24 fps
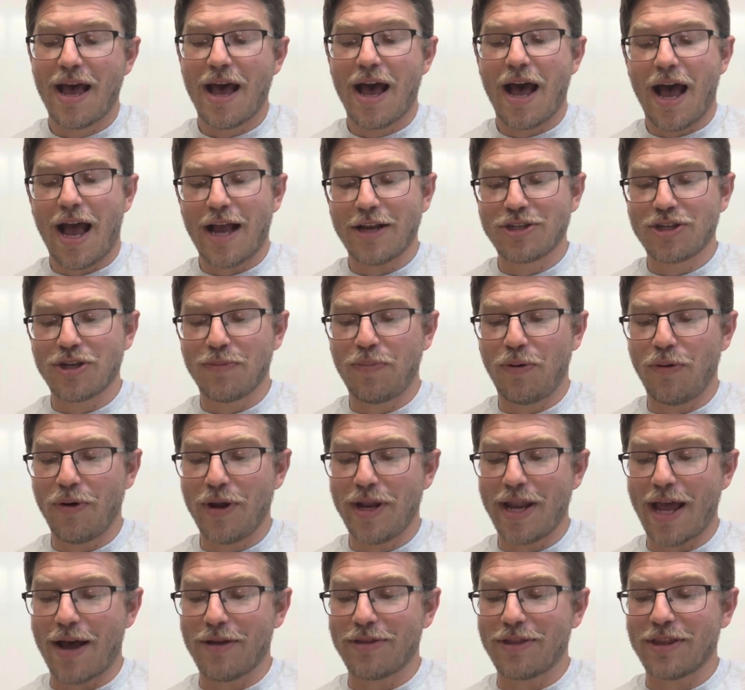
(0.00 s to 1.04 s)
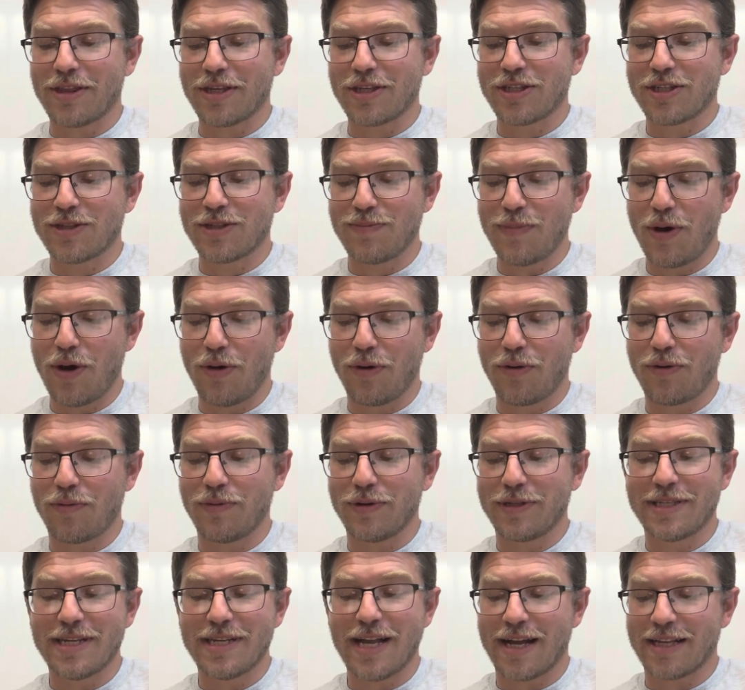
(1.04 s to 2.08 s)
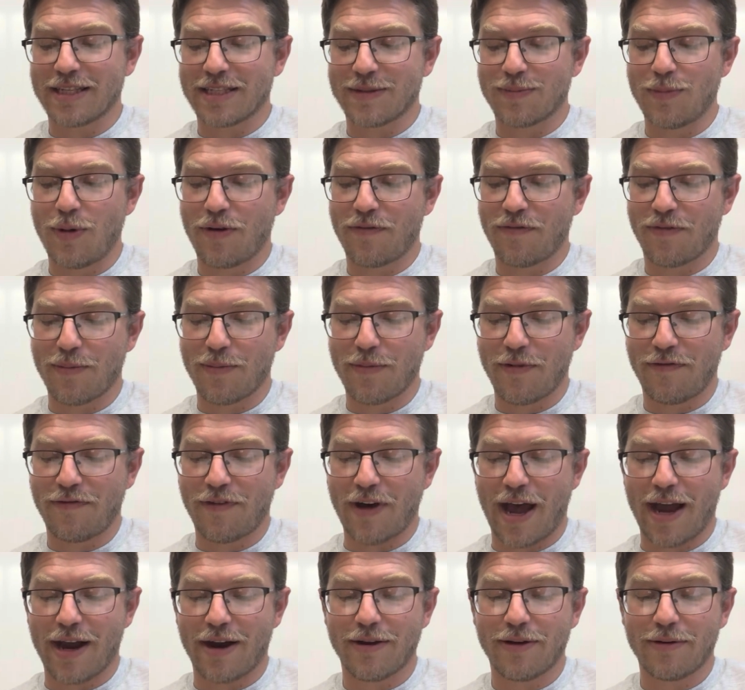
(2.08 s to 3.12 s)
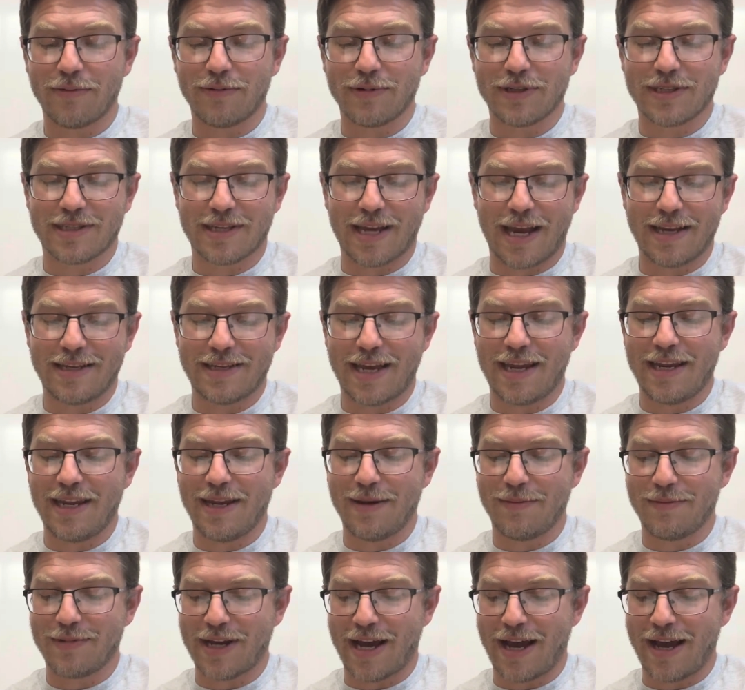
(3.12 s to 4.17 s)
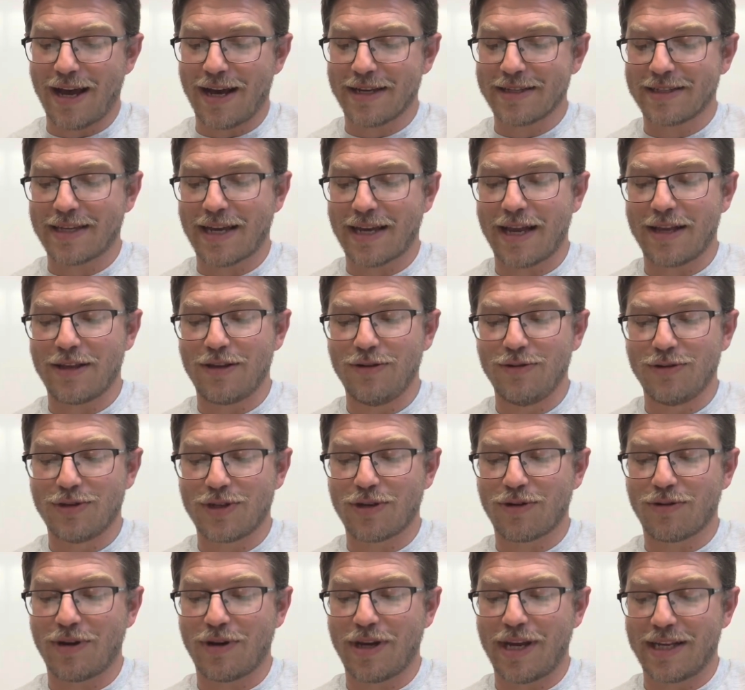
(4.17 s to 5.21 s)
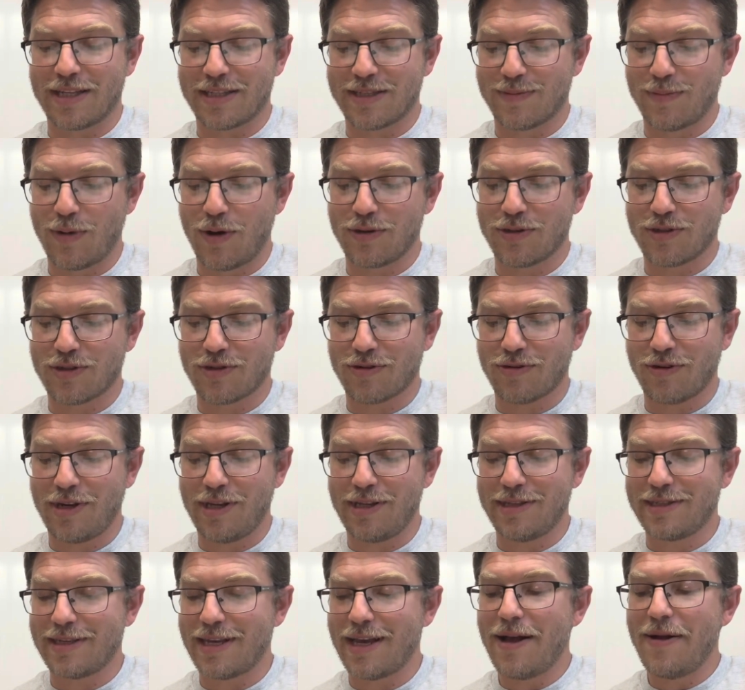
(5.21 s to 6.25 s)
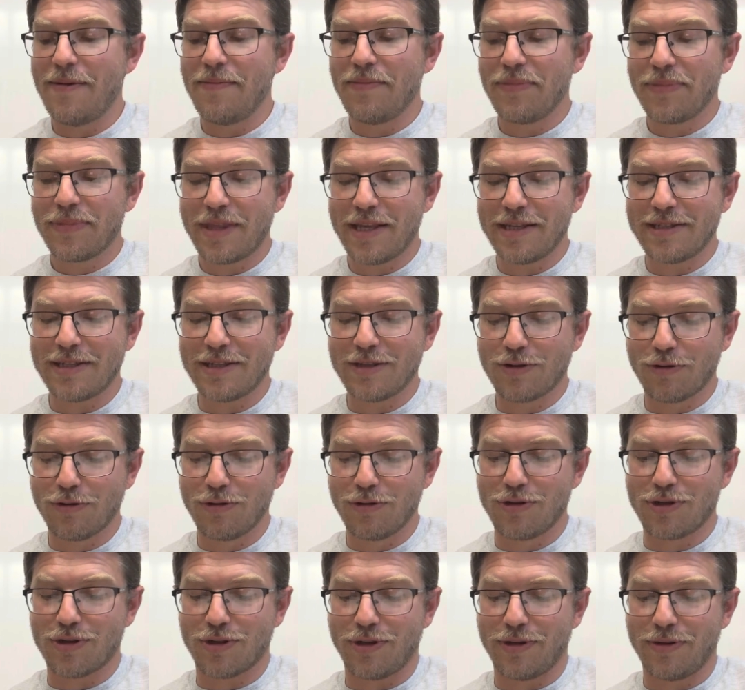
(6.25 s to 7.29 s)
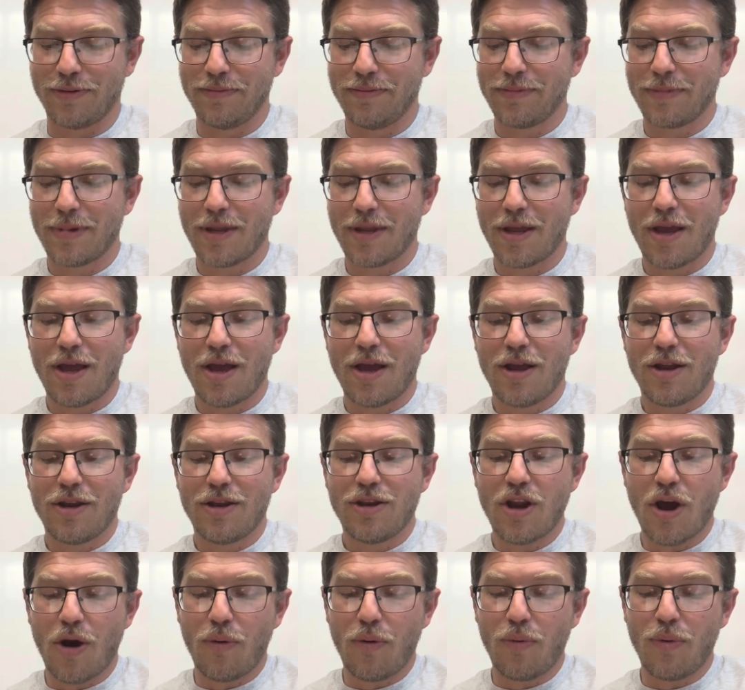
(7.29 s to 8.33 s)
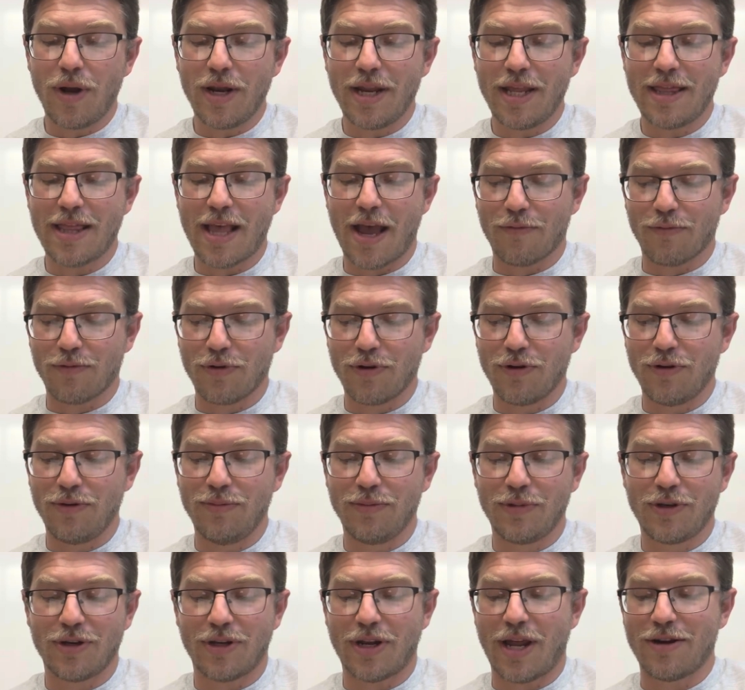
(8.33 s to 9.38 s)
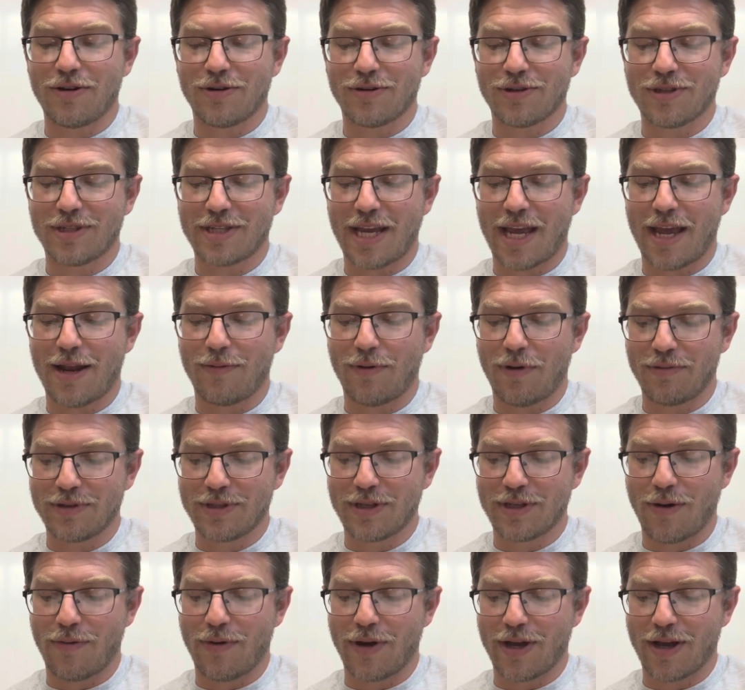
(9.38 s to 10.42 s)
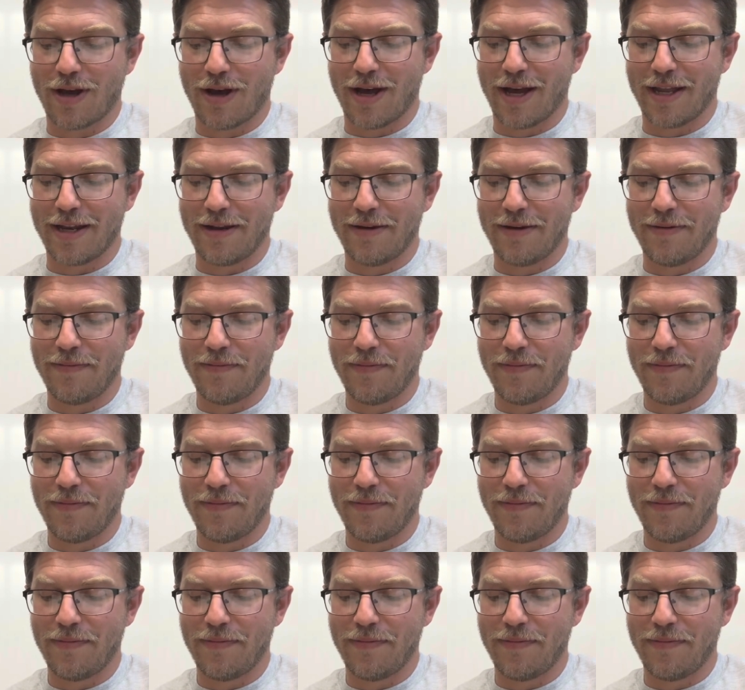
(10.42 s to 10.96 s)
I should point out that the smoke was not smoke from a fire. It was titanium dioxide used to create smoke screens. This is crucial. No one in that room could understand what was going on.